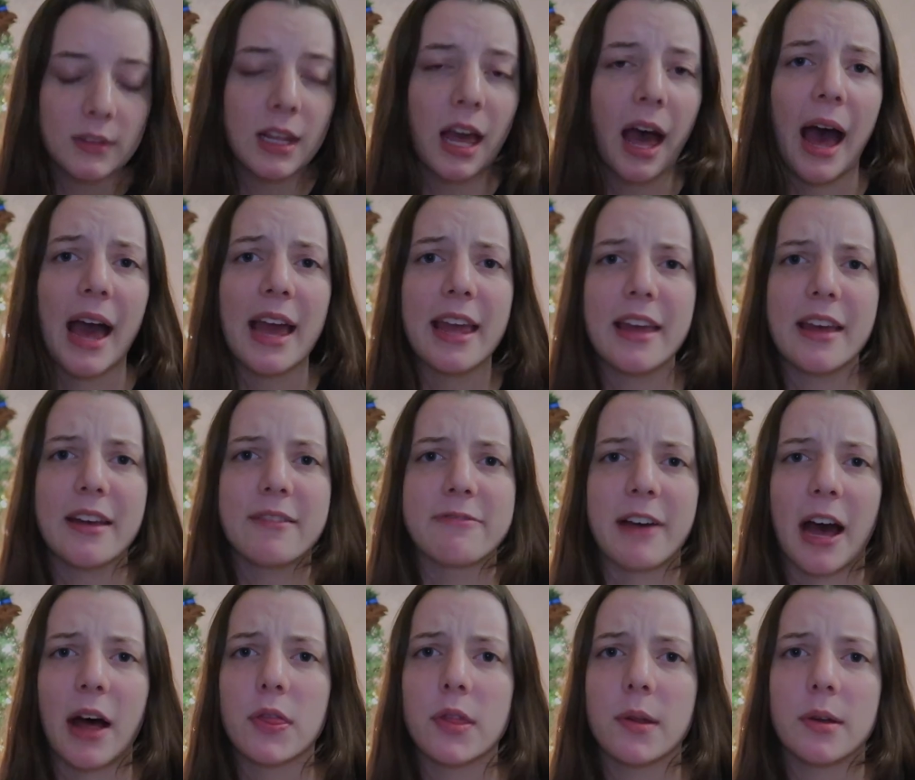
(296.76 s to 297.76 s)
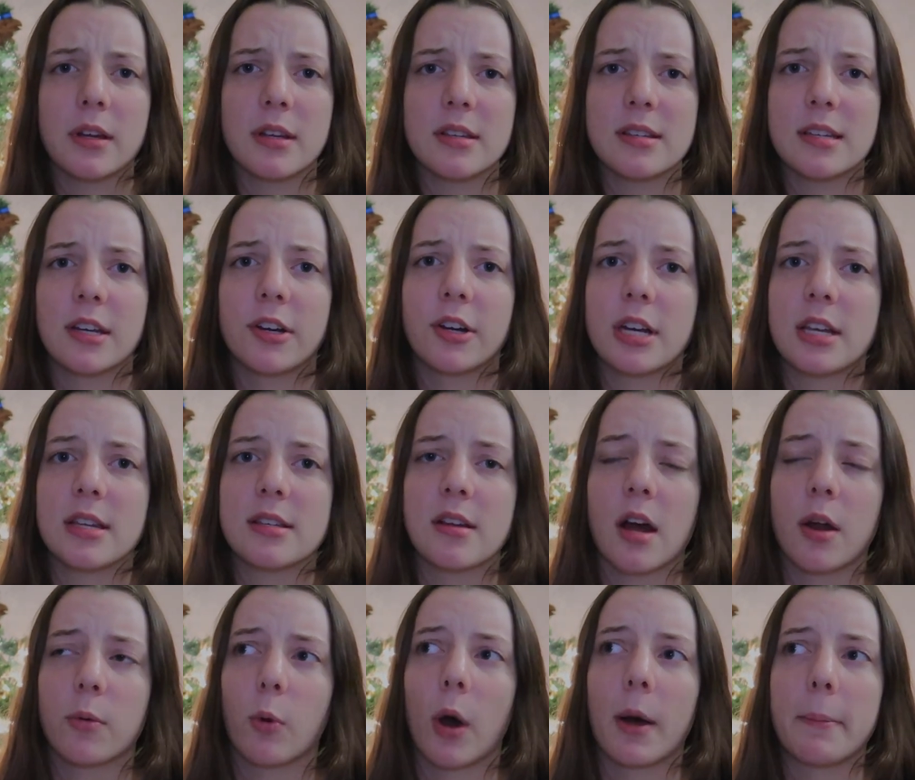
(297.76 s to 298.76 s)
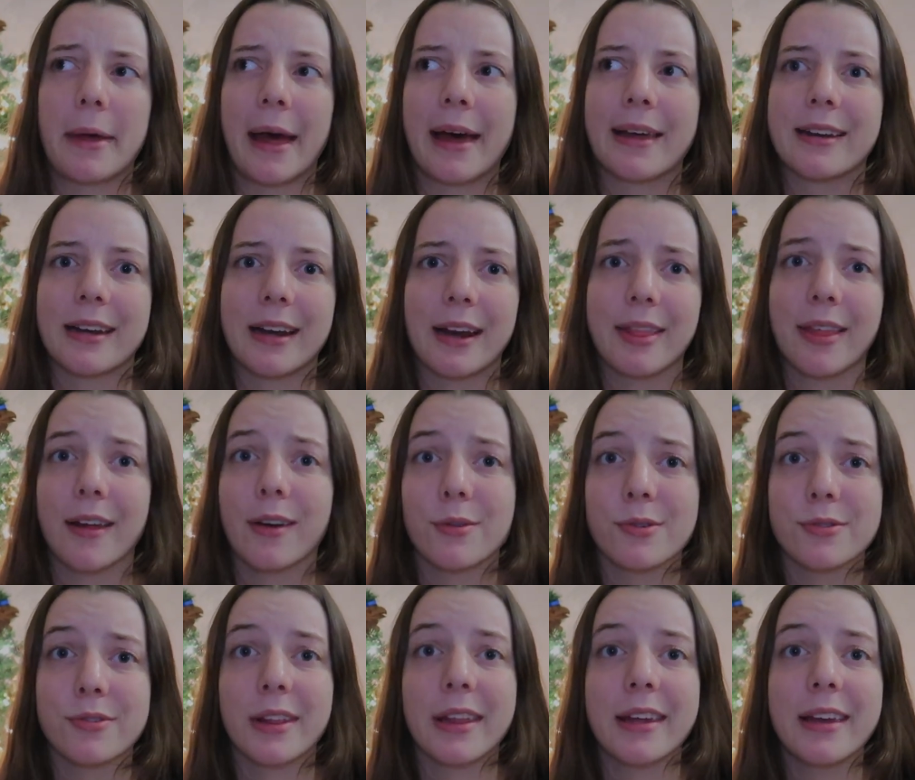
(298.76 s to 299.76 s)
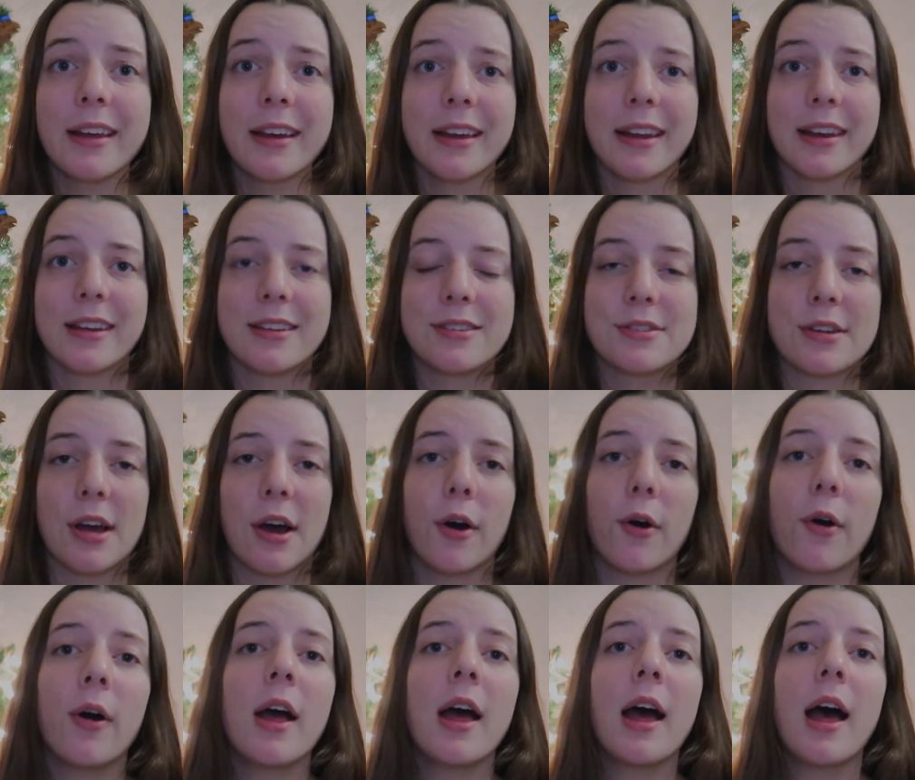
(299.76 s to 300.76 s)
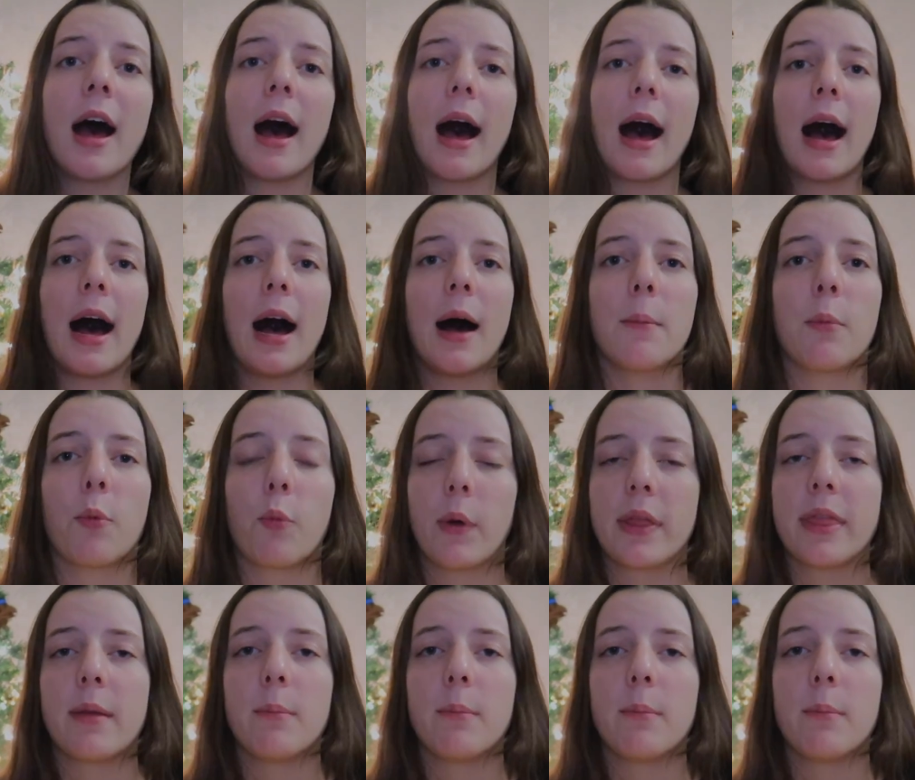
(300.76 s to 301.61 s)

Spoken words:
I found the series on Wattpad and I thought it was really good. So when the